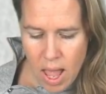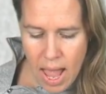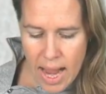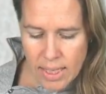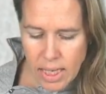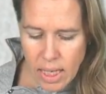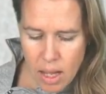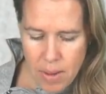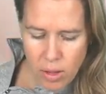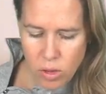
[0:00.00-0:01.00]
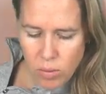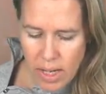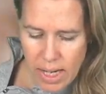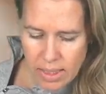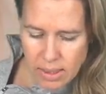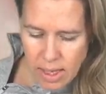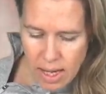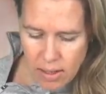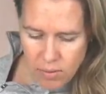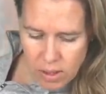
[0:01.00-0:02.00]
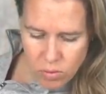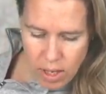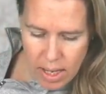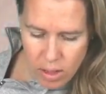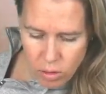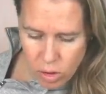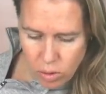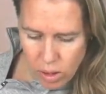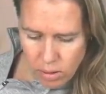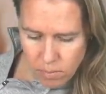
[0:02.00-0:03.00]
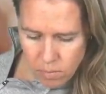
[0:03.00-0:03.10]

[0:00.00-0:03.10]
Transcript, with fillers: As I come out the right hand side of this right angle unit,